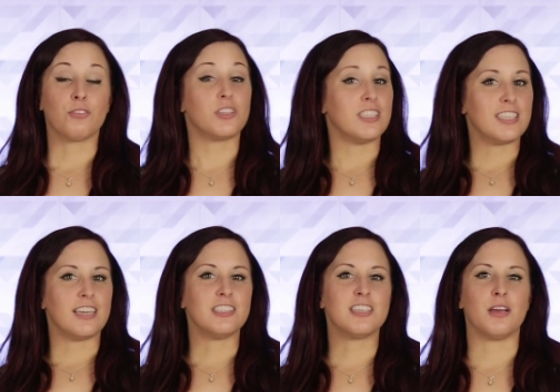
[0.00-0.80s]
For
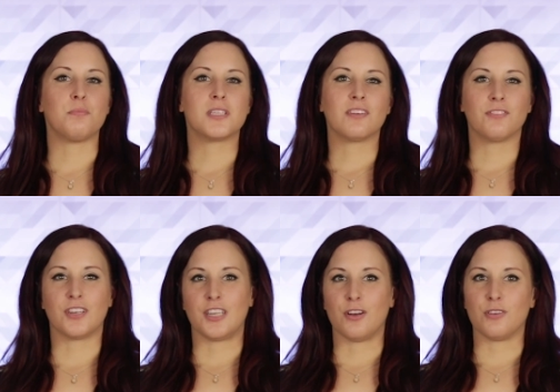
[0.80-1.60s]
detailed tips,
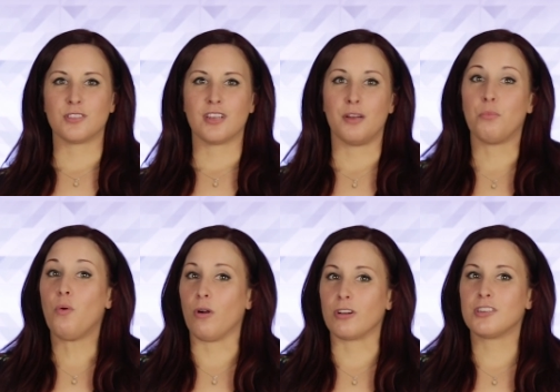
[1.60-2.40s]
videos, and
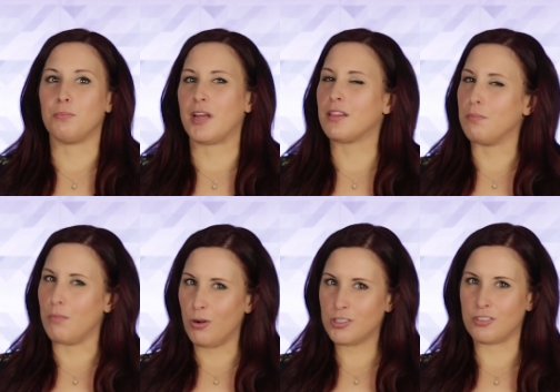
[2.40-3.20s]
more to make the
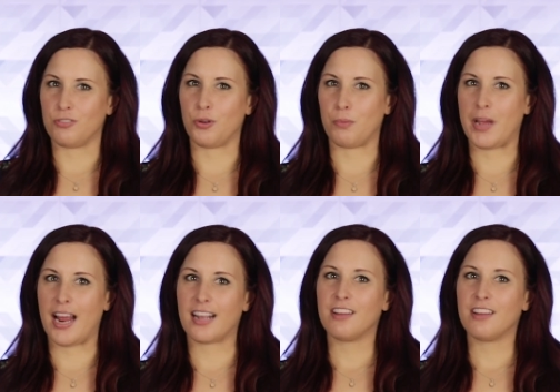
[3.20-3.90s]
most of your Mac,